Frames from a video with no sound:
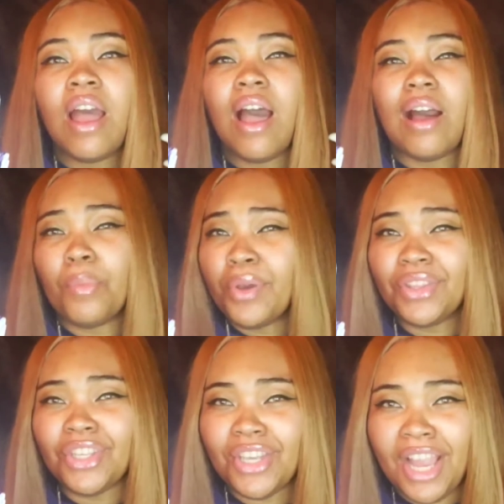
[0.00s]
I'll
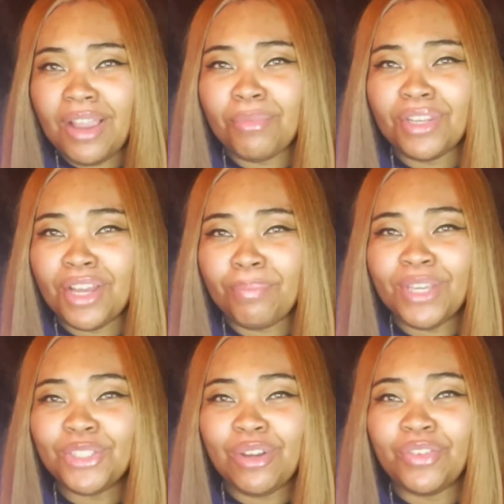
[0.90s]
put the name and a
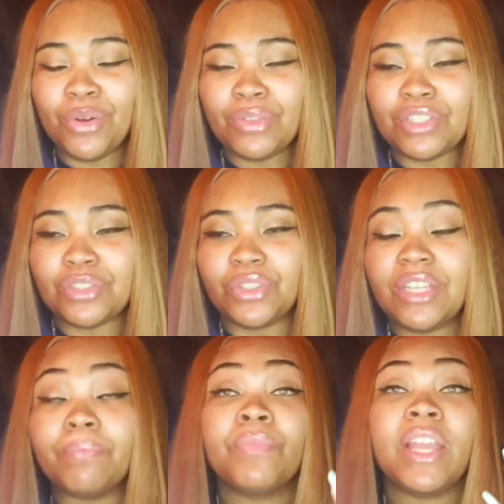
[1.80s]
picture of it on the screen.